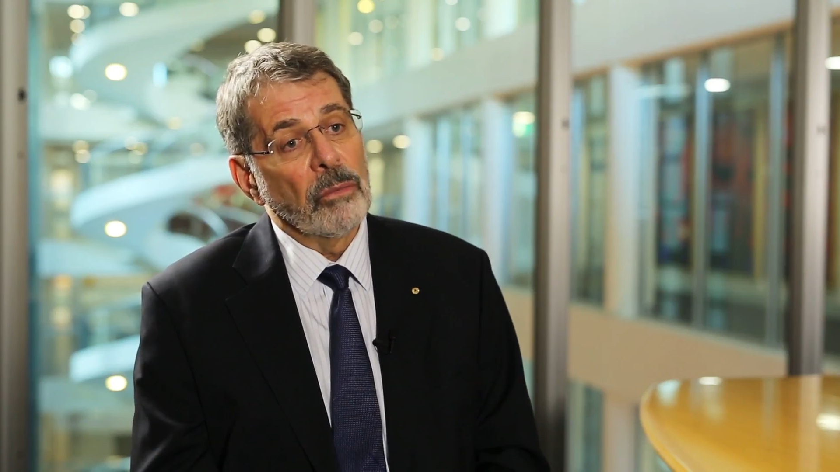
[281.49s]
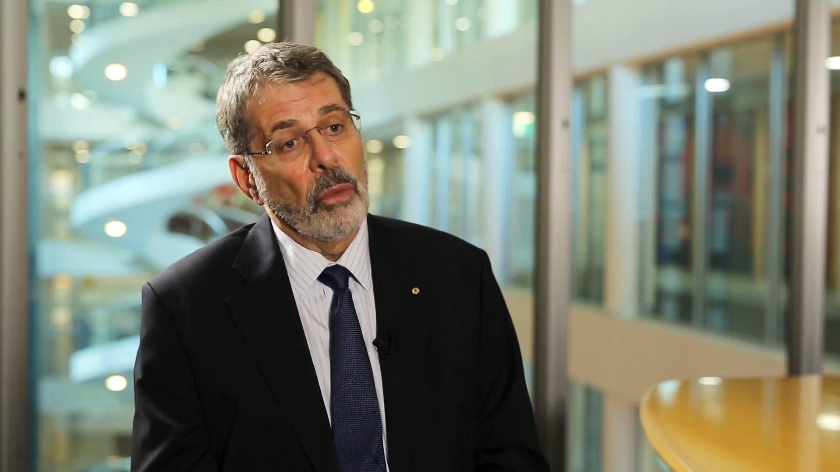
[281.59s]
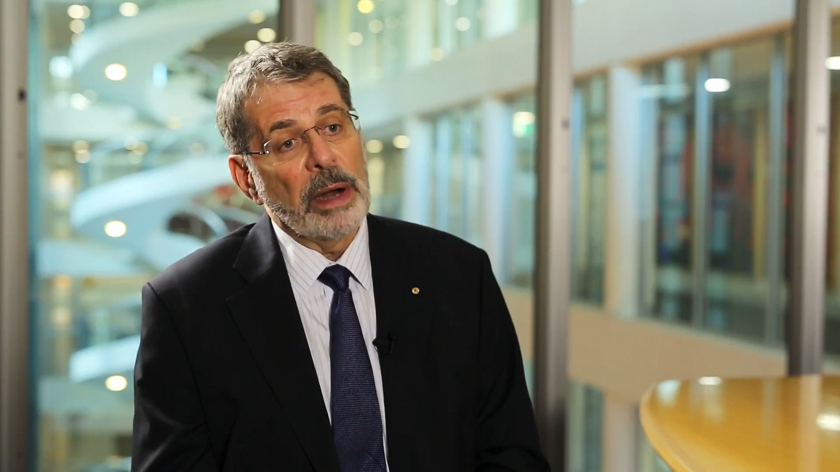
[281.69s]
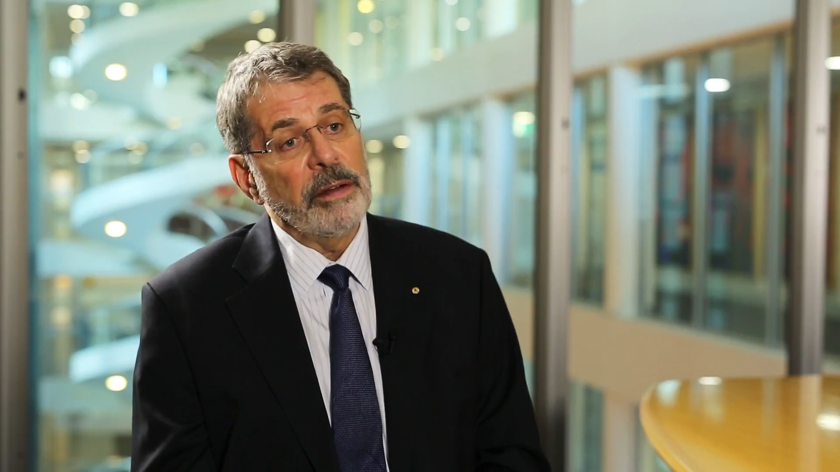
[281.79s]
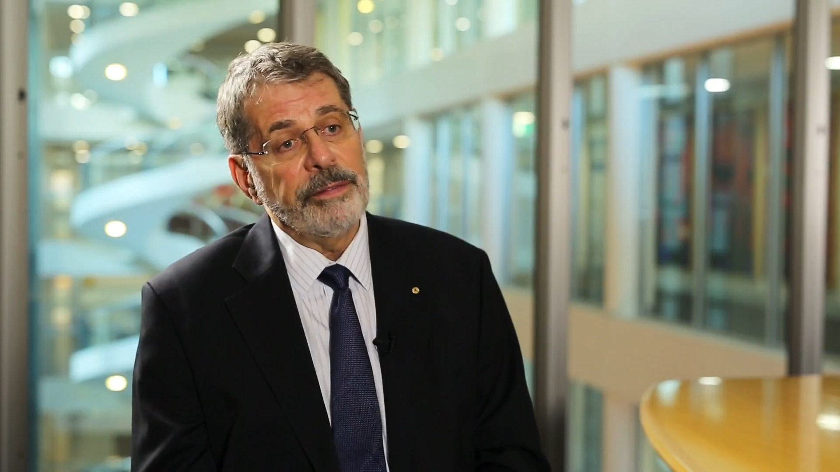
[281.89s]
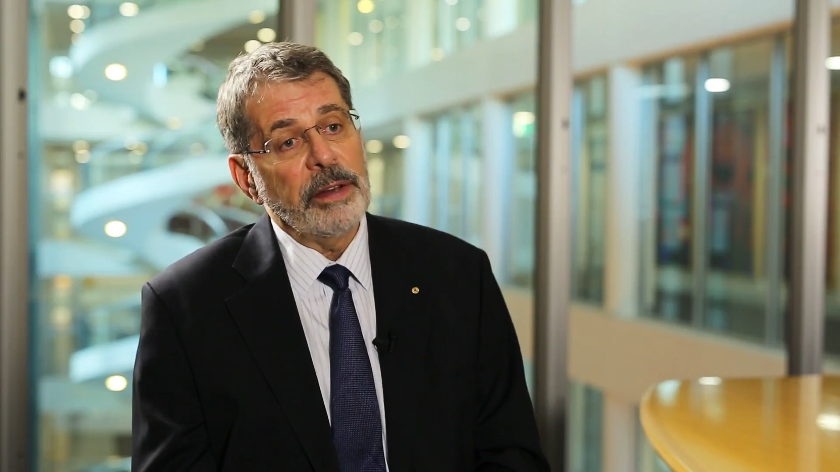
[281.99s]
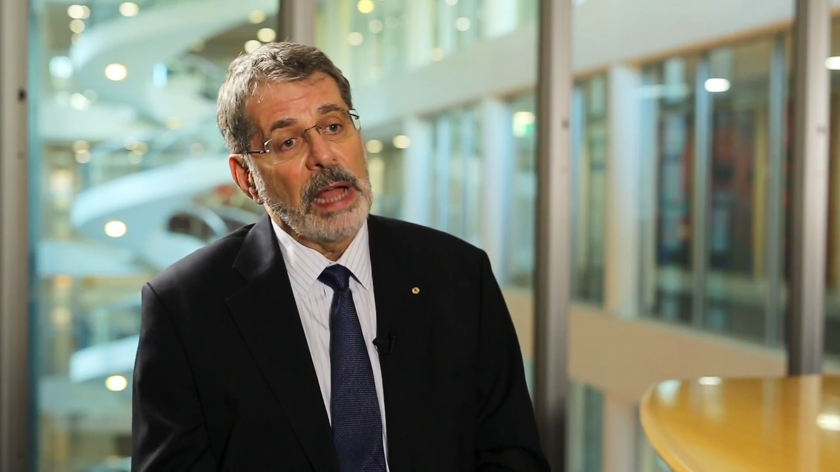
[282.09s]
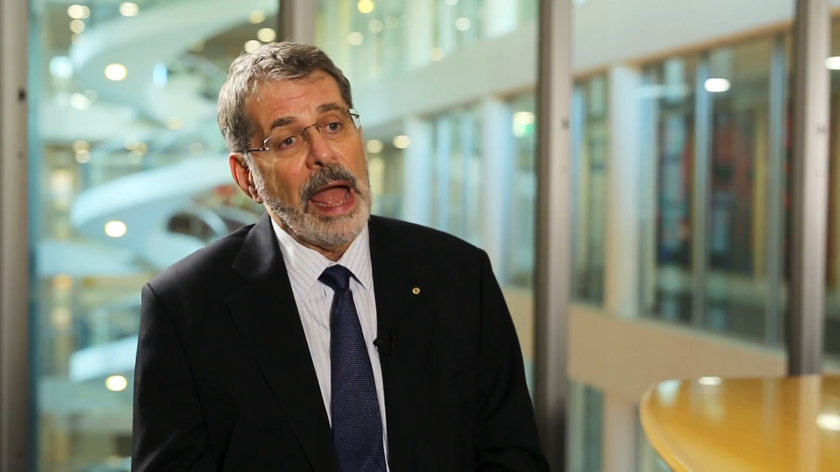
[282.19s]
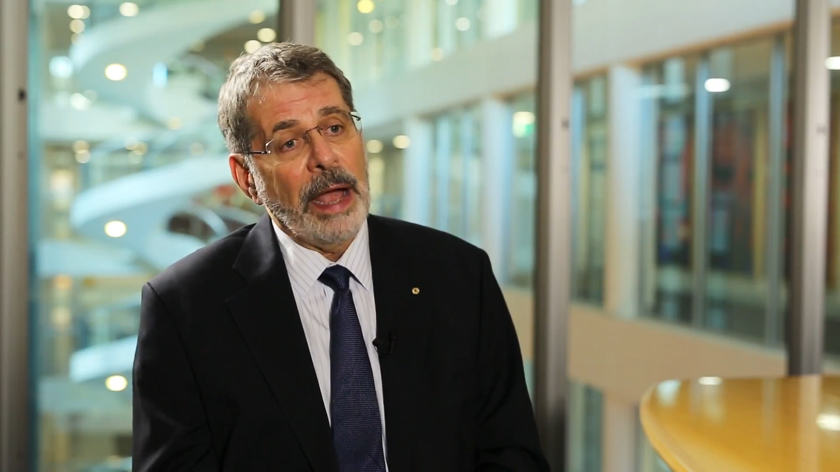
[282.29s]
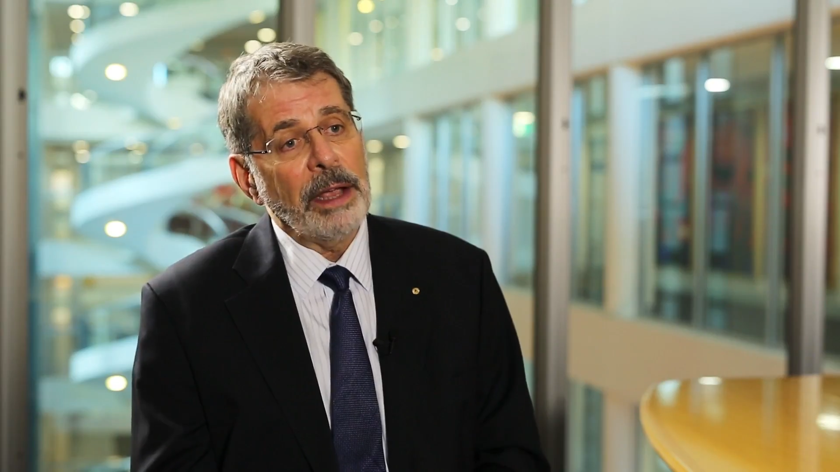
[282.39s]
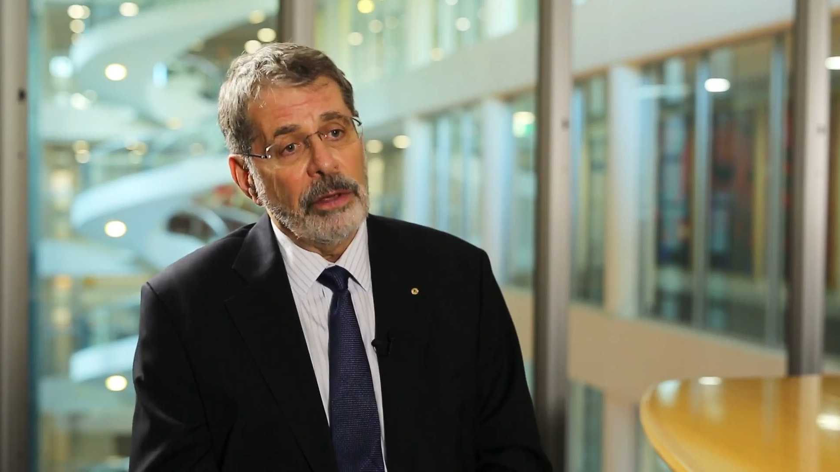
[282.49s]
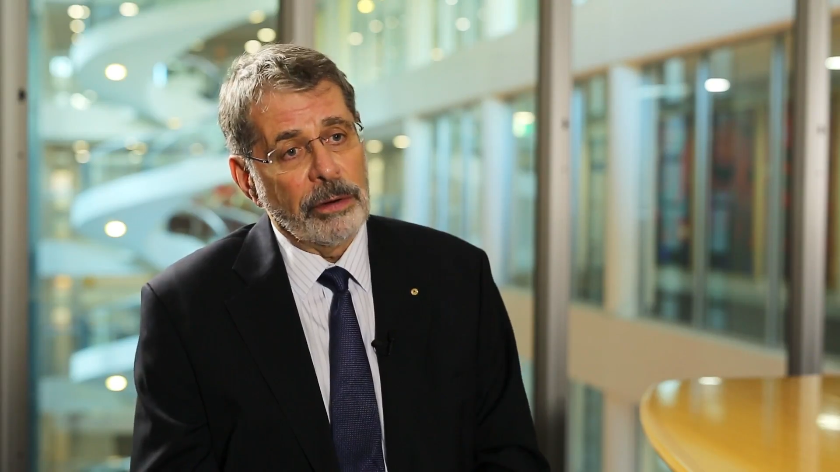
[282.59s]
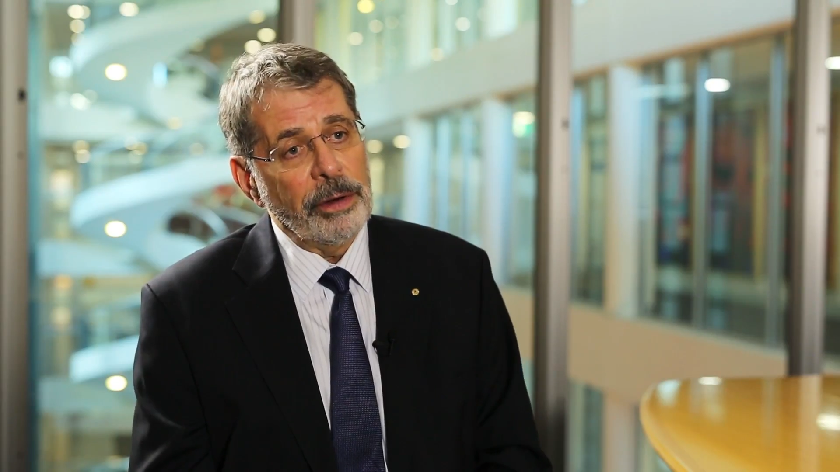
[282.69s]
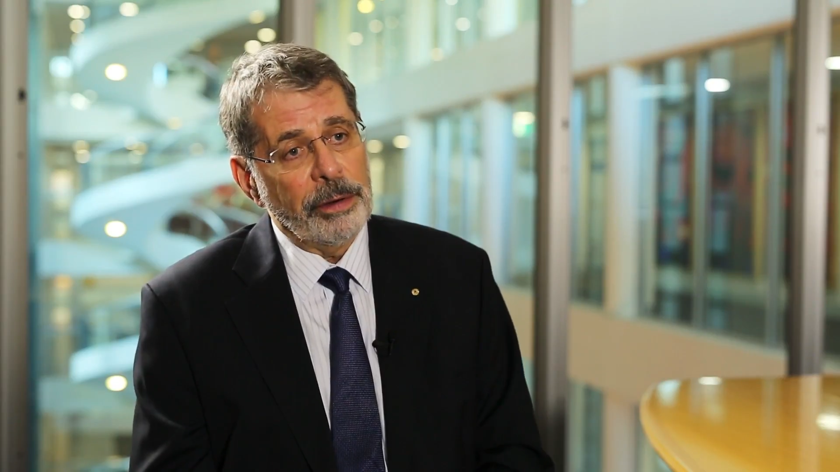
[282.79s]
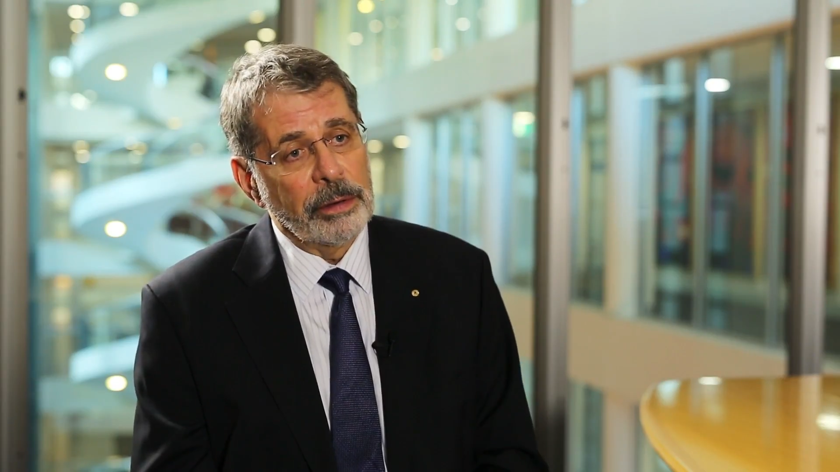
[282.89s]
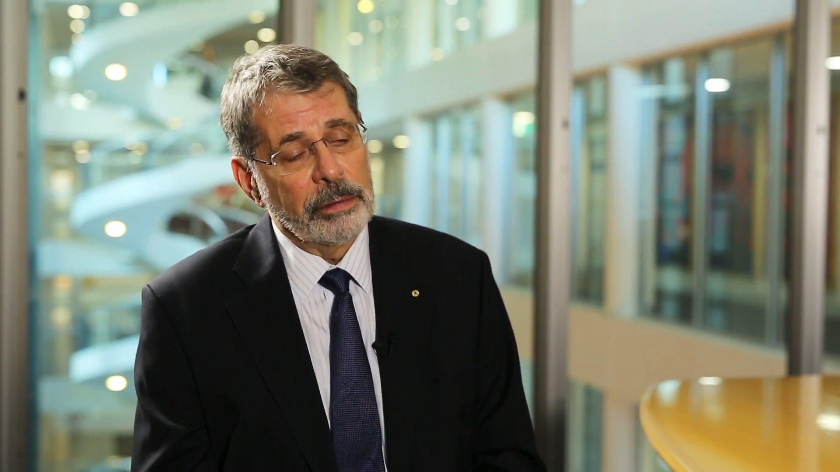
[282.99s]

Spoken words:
wonderfully accurate